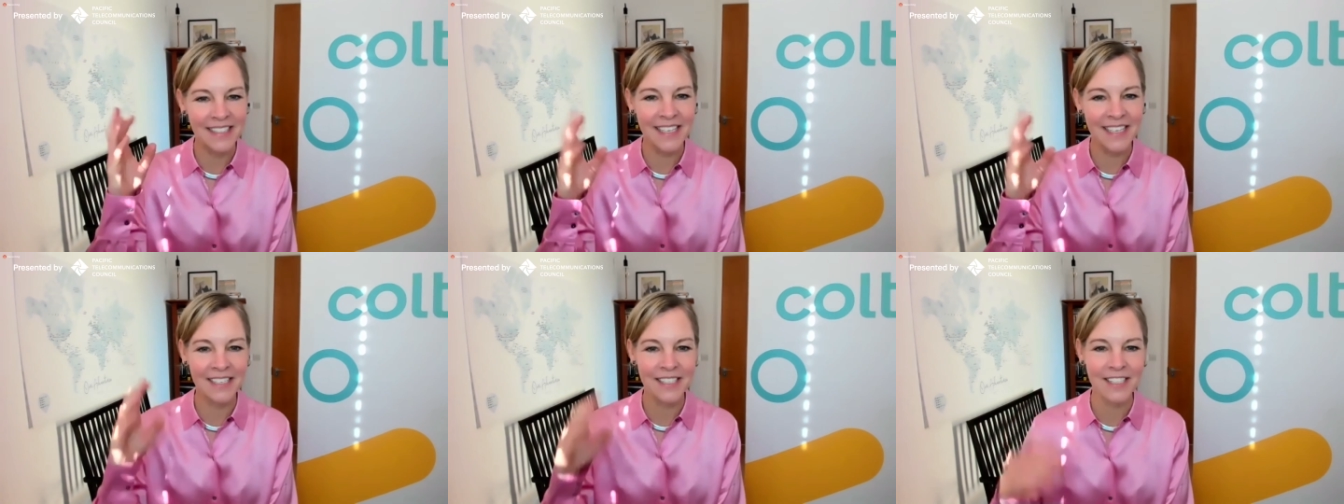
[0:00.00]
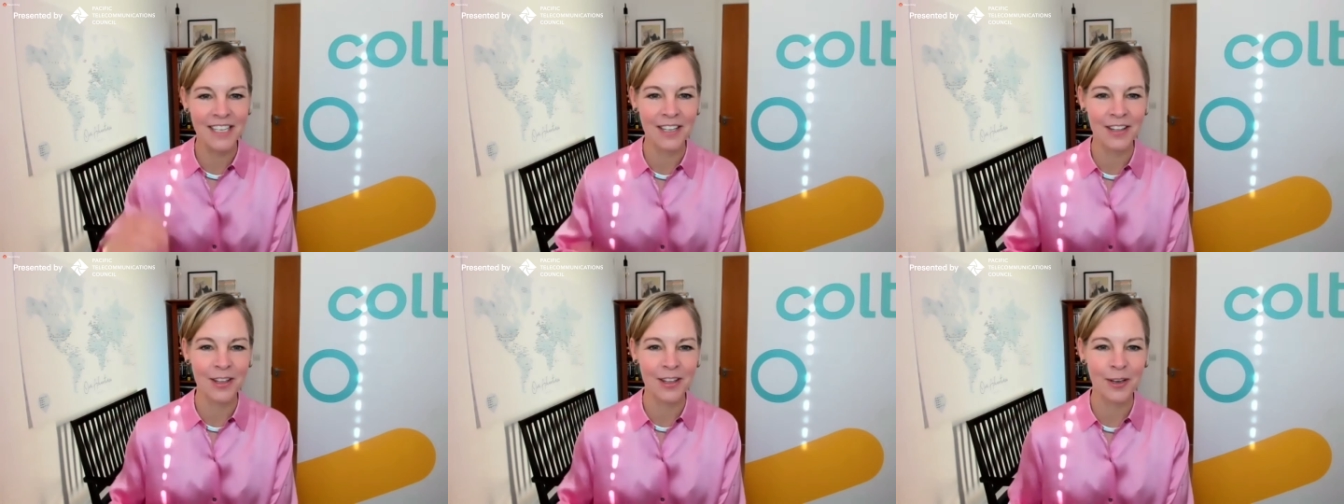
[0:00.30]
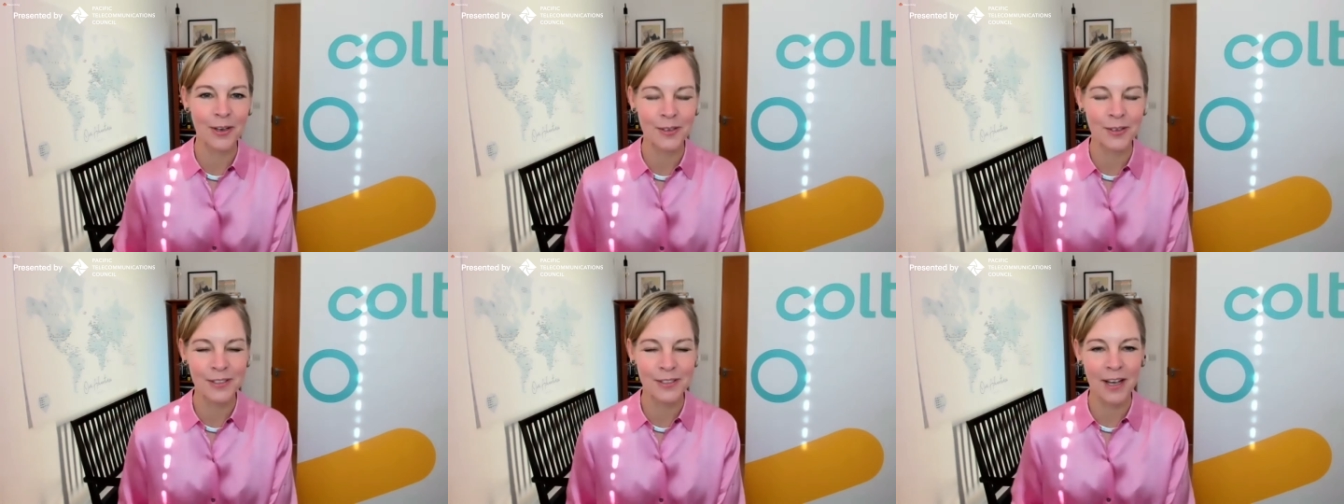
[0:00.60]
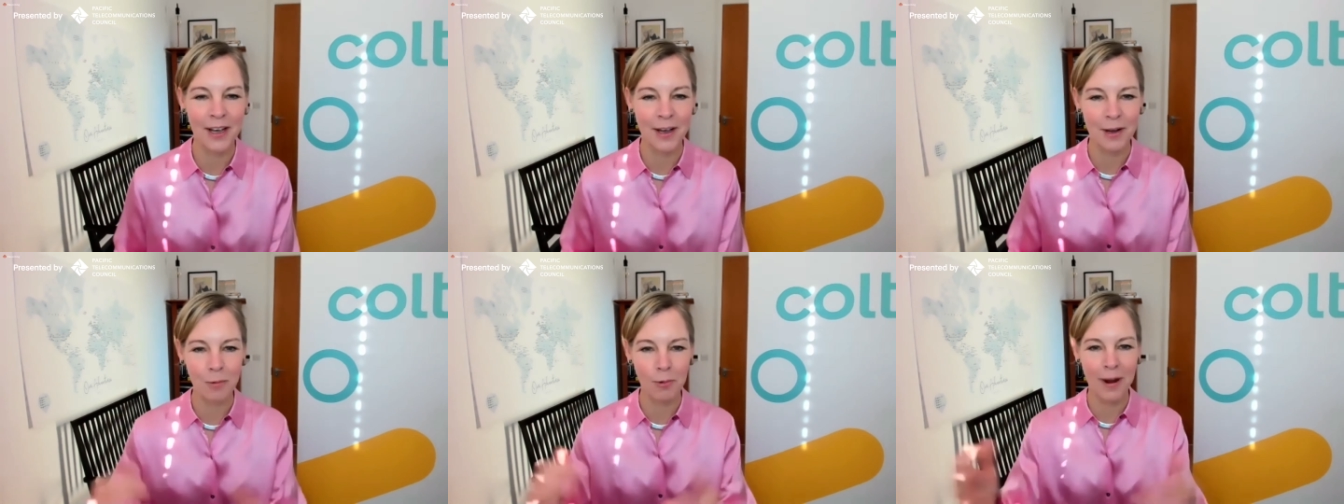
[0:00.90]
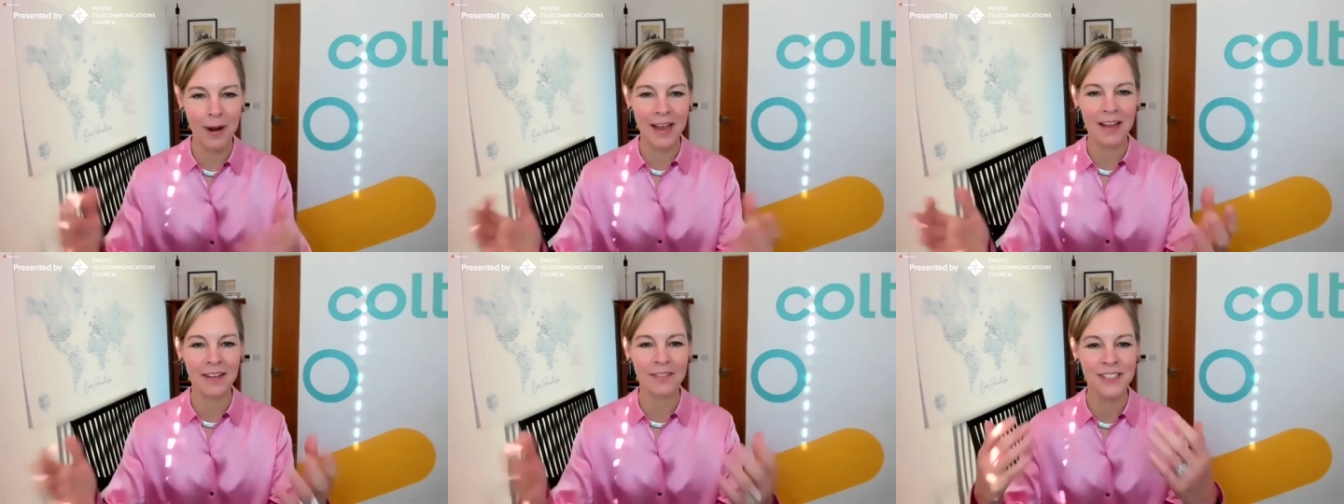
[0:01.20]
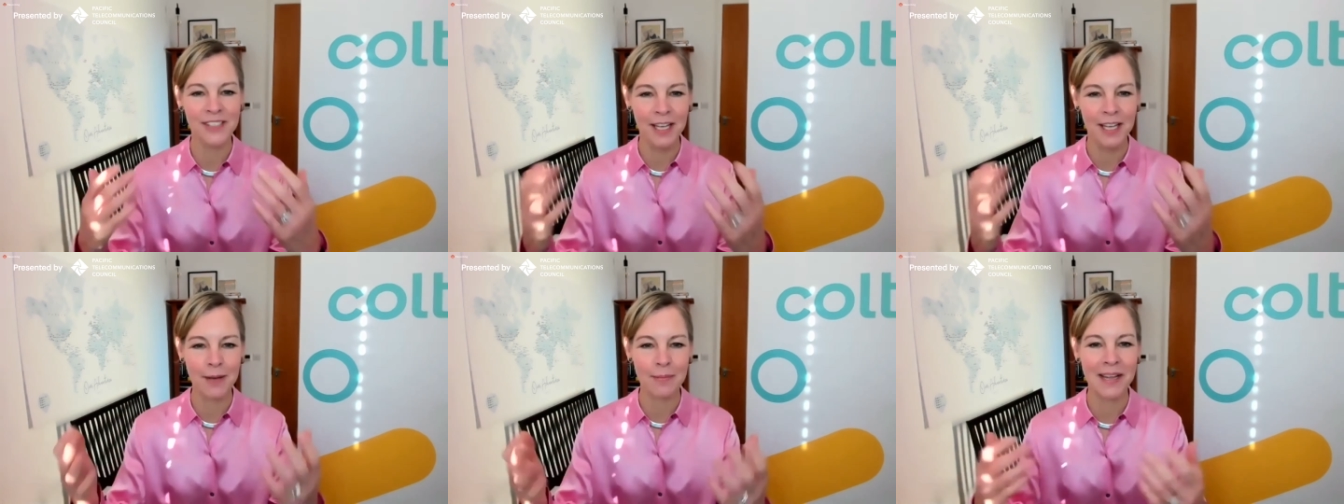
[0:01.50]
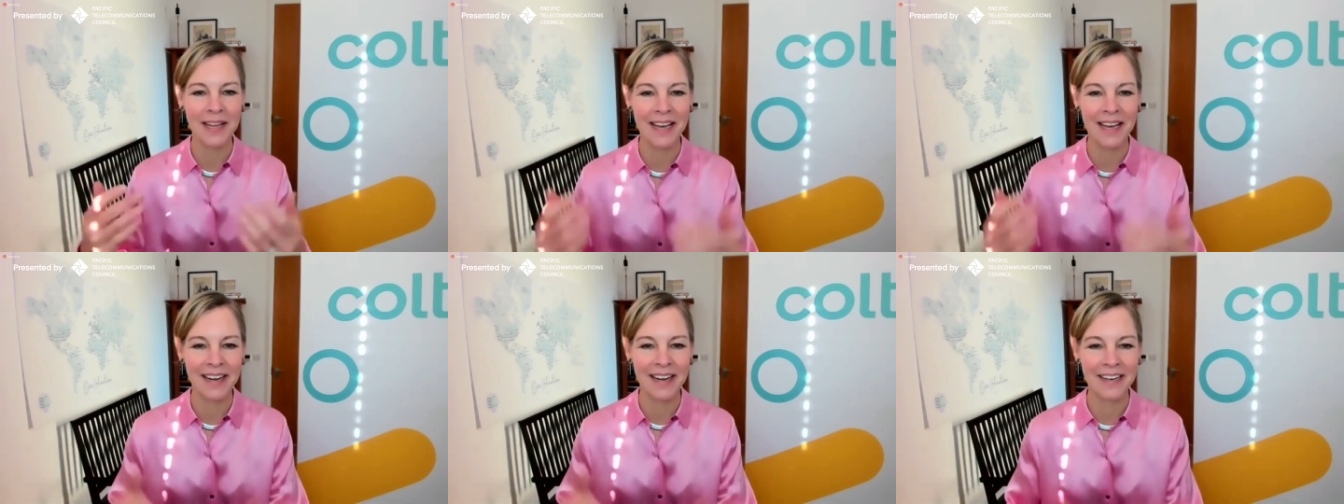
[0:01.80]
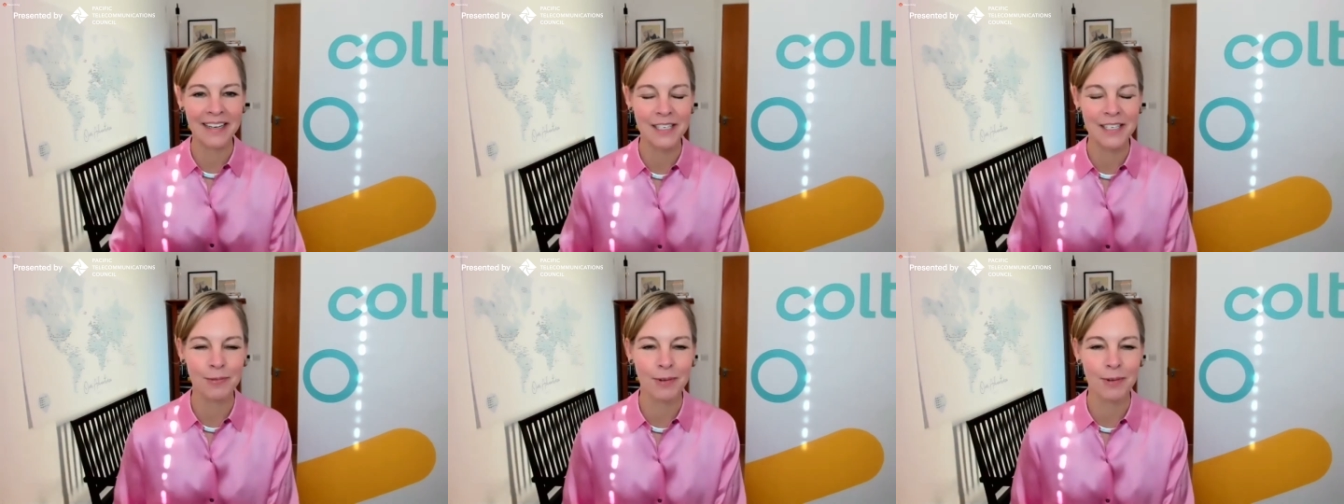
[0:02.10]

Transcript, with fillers: sensing those uh, waves coming at us